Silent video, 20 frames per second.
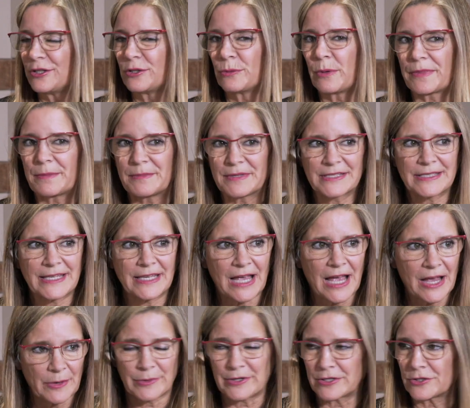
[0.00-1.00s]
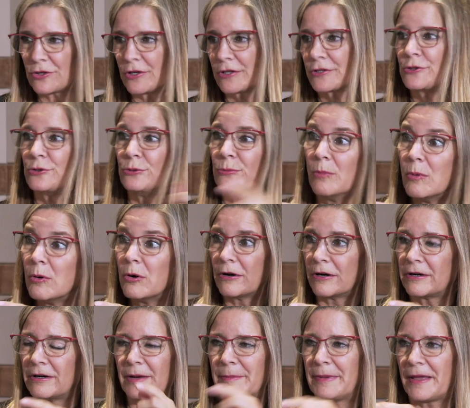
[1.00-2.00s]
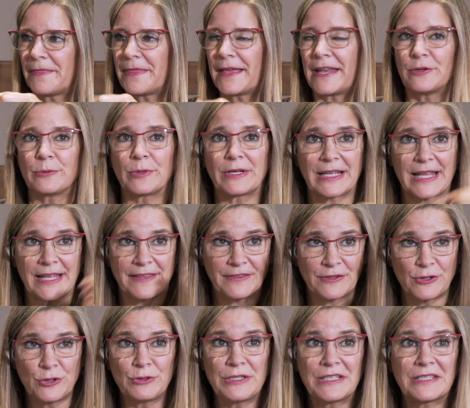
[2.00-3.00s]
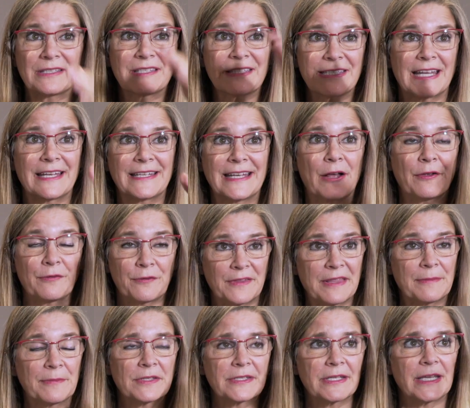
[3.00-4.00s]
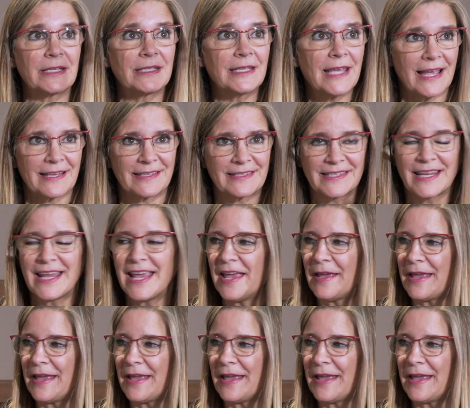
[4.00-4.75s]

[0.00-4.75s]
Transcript: You don't want them to say, "I want to talk to you more about that." And you need to stand out for them to say yes.